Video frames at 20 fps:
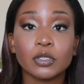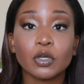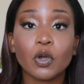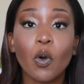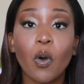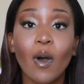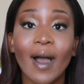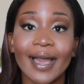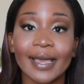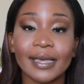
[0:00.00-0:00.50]

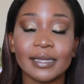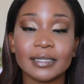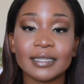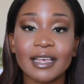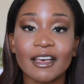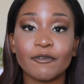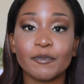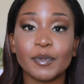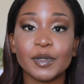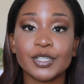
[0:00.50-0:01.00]
quiet,
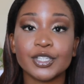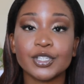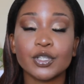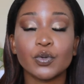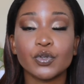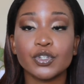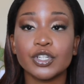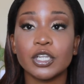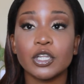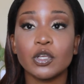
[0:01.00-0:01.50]
I've been
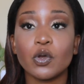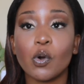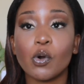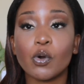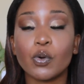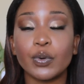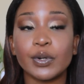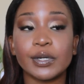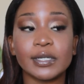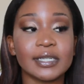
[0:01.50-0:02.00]
socially
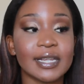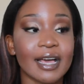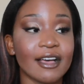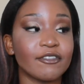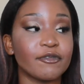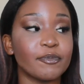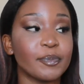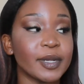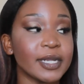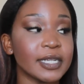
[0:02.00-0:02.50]
awkward,
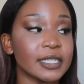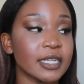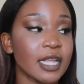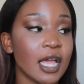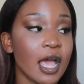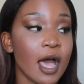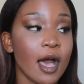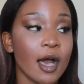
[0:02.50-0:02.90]
I've been